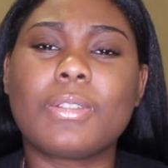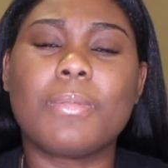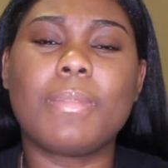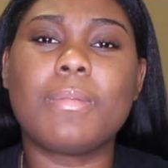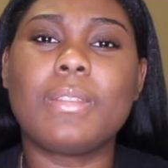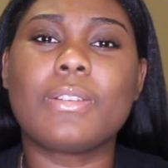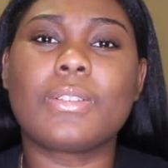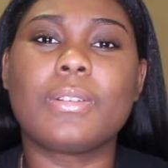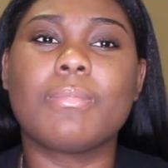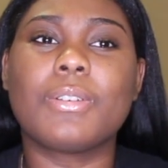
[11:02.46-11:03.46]
So maybe there's
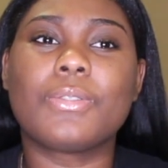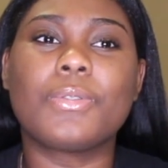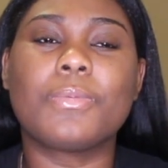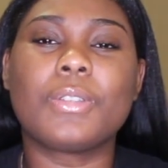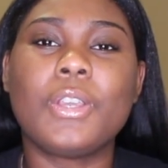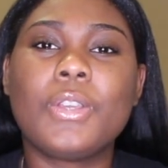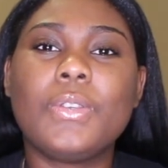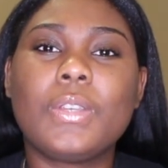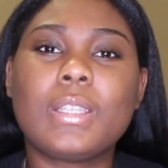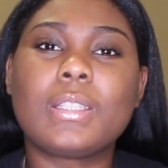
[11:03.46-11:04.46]
certain mushrooms
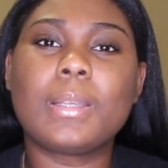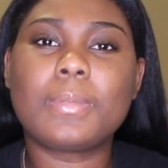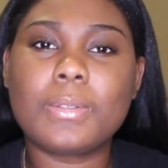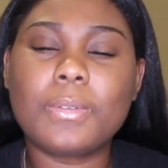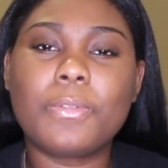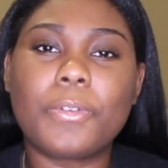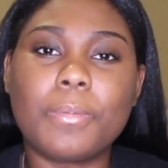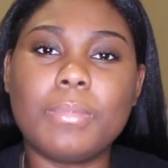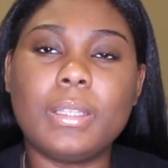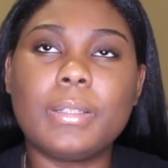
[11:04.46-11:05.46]
you can substitute for
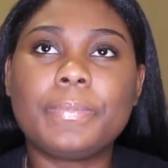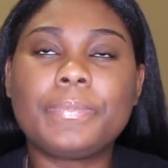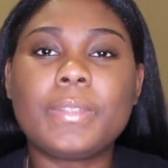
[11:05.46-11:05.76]
meat.